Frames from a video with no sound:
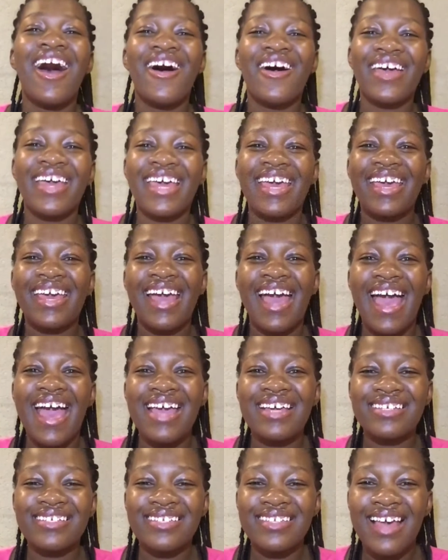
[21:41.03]
Okay,
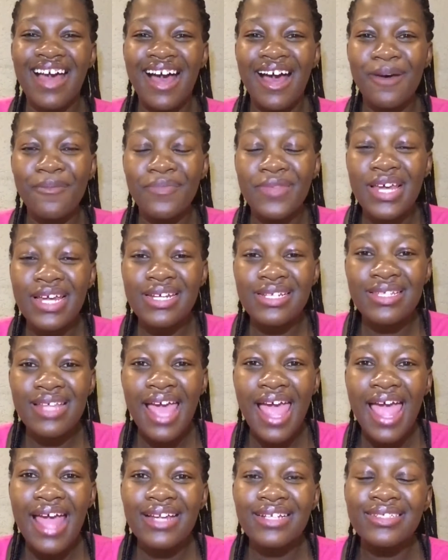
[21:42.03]
guys, that is
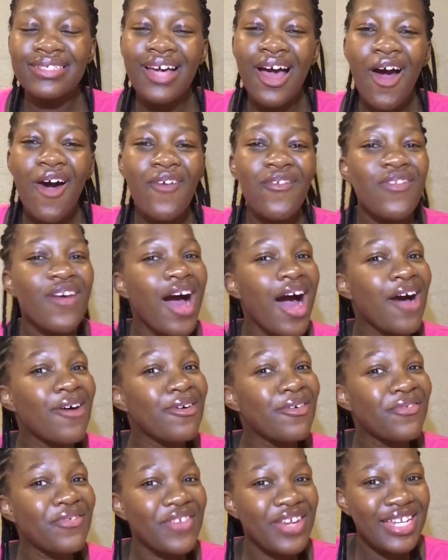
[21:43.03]
the end of
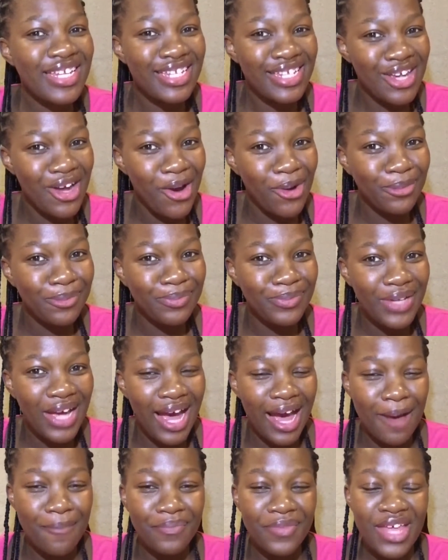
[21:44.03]
our video.
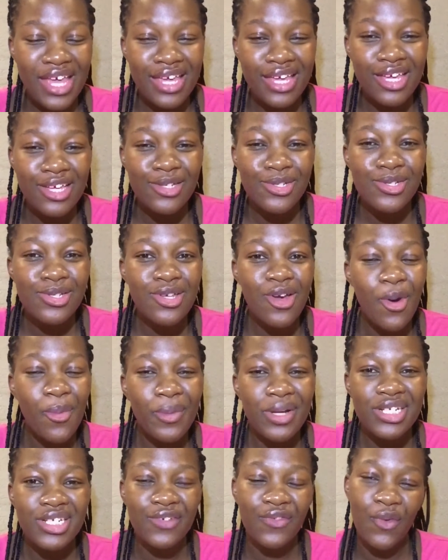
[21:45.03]
Thank you so
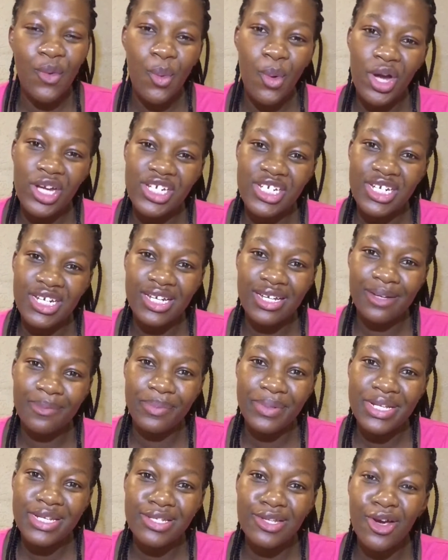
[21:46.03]
much for watching.
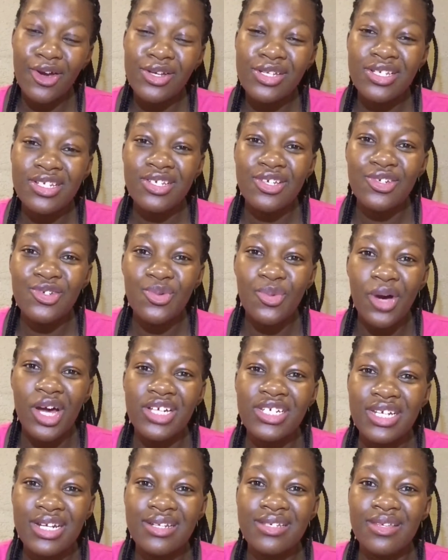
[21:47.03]
Please continue to
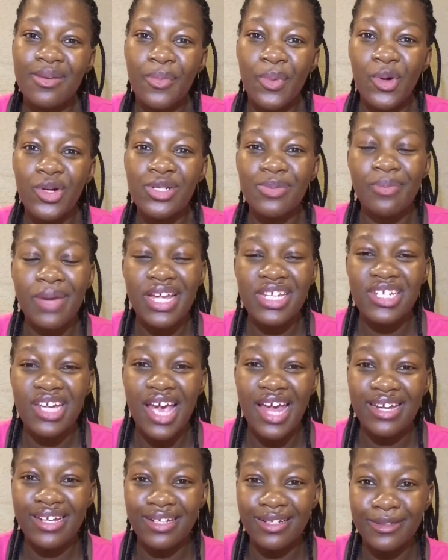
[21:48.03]
watch and support my
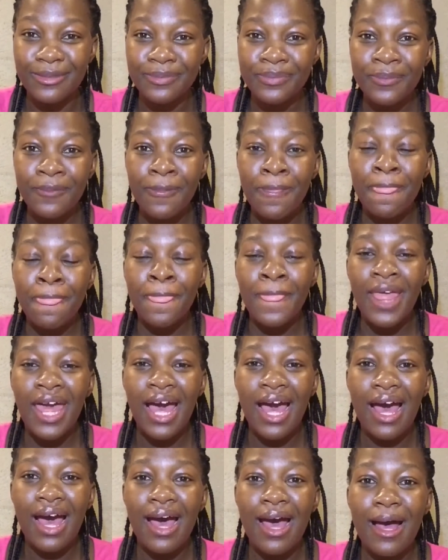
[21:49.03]
channel.
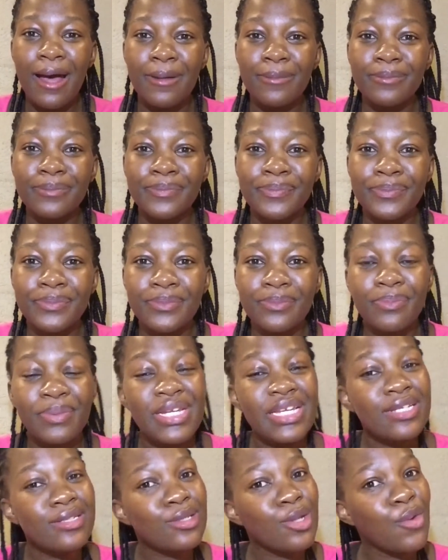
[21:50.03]

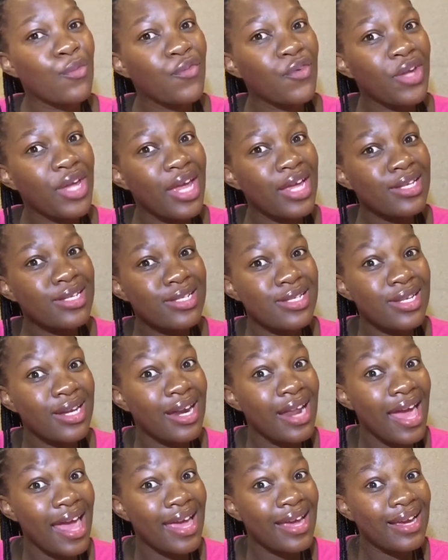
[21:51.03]
Please don't forget to
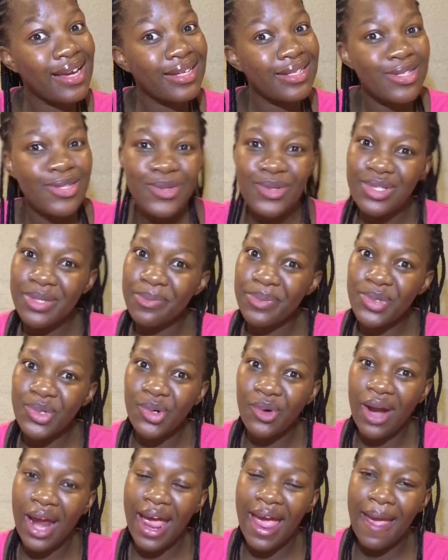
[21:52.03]
like, to
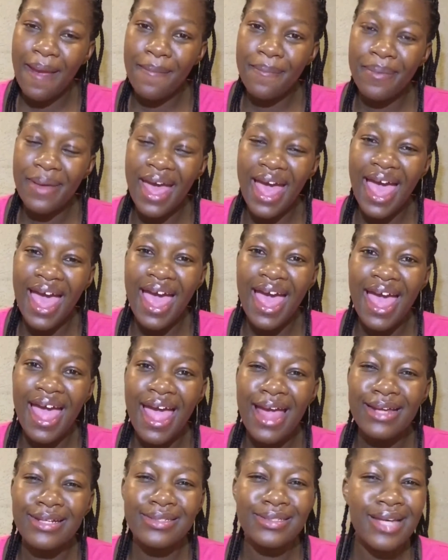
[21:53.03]
subscribe,
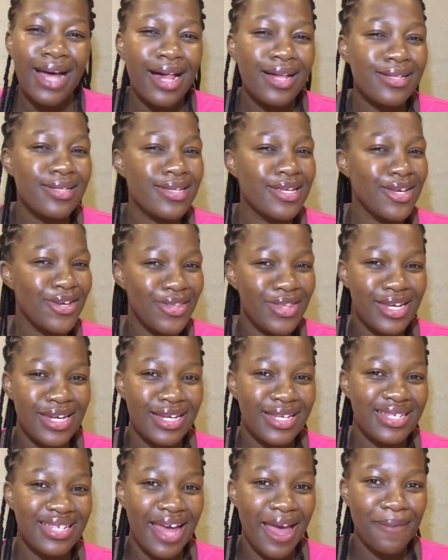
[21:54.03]
and I'll see you the
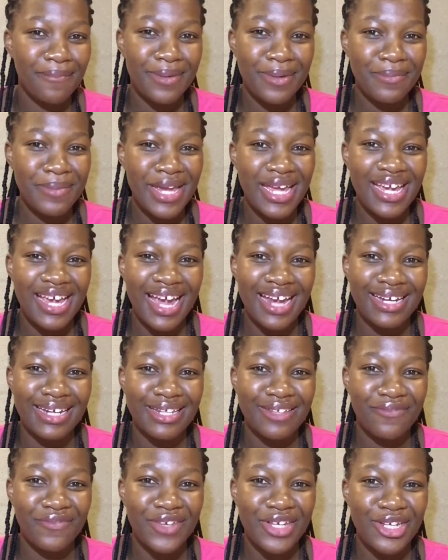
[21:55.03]
next time I make
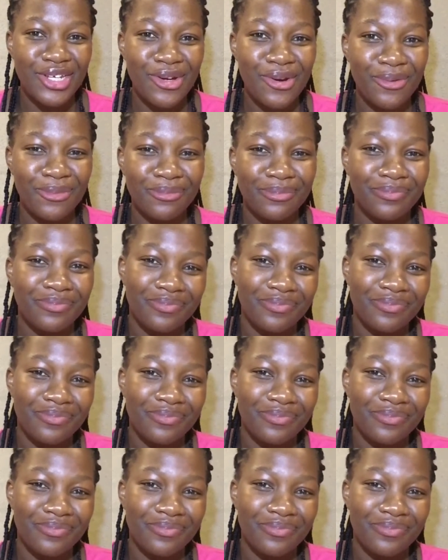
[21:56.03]
another video.